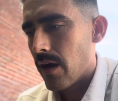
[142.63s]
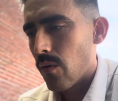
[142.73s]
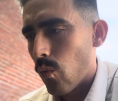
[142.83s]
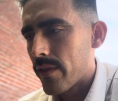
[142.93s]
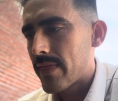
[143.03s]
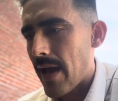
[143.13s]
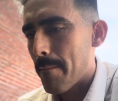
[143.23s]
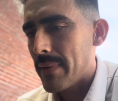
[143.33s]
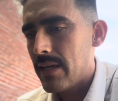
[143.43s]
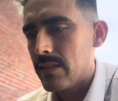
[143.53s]
what that
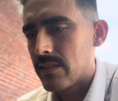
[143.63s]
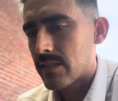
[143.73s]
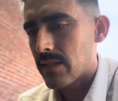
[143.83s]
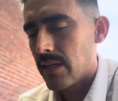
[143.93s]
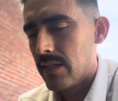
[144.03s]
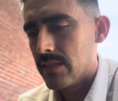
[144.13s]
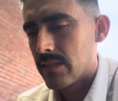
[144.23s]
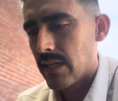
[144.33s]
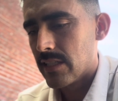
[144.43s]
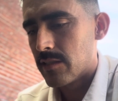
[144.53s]
means is
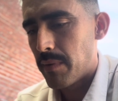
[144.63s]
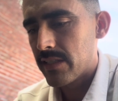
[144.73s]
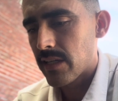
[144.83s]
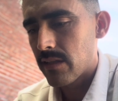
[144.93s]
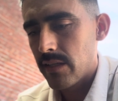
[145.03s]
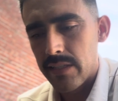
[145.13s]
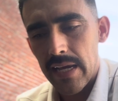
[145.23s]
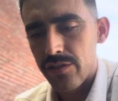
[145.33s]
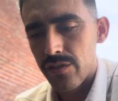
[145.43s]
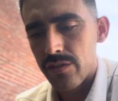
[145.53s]
it's basically
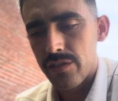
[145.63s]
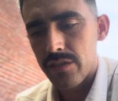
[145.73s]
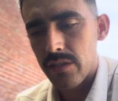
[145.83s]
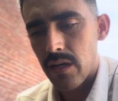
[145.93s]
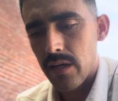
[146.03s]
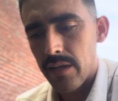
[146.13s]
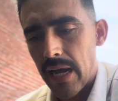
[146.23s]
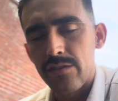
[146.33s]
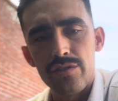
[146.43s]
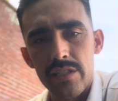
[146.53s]
nature's
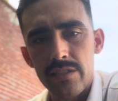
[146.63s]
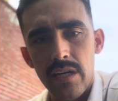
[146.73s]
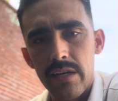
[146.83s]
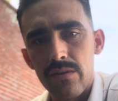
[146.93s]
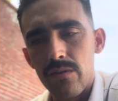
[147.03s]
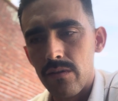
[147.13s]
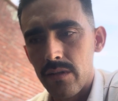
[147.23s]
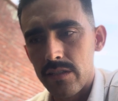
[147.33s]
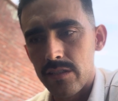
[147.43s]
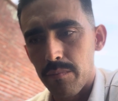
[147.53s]
nitrogen cycle.
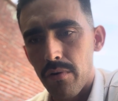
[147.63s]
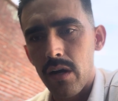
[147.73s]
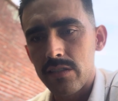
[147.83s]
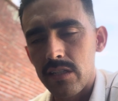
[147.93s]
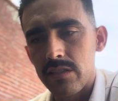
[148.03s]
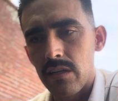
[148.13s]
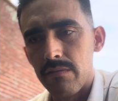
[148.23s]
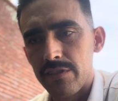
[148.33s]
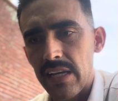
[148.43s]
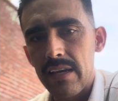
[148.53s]
It's the process of
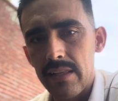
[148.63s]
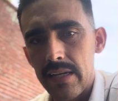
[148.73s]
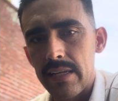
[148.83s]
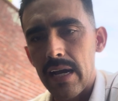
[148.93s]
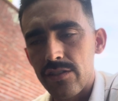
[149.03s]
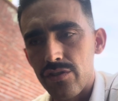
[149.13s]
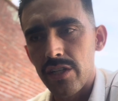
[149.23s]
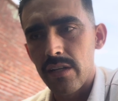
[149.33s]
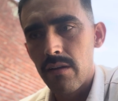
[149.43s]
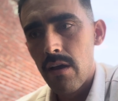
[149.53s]
cycling
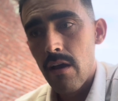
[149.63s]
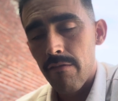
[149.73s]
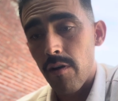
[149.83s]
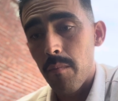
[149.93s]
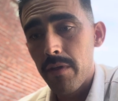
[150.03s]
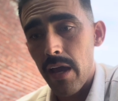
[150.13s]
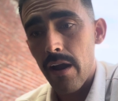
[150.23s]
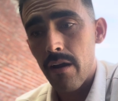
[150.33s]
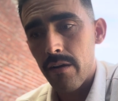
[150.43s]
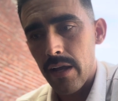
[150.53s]
nitrogen from the
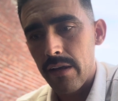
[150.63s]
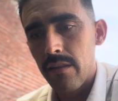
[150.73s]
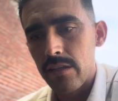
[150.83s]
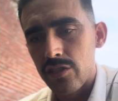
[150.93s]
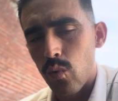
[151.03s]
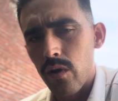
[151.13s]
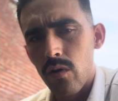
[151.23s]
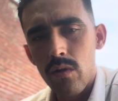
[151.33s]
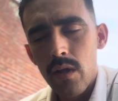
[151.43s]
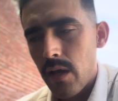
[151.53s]
air into the
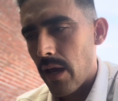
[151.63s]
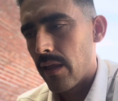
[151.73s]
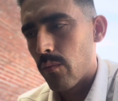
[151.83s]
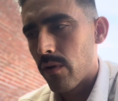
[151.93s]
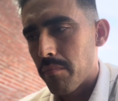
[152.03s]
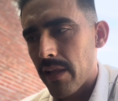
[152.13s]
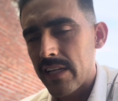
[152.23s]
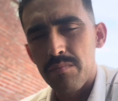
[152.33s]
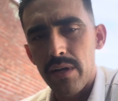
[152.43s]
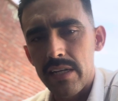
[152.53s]
soil, and then when
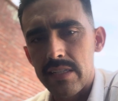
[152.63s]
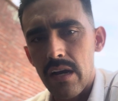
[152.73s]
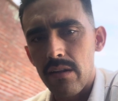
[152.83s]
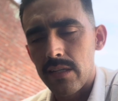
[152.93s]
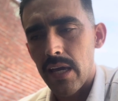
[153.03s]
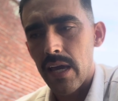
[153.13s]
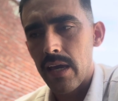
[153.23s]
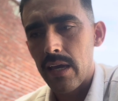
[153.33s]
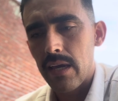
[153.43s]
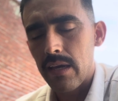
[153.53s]
plants break down and decay,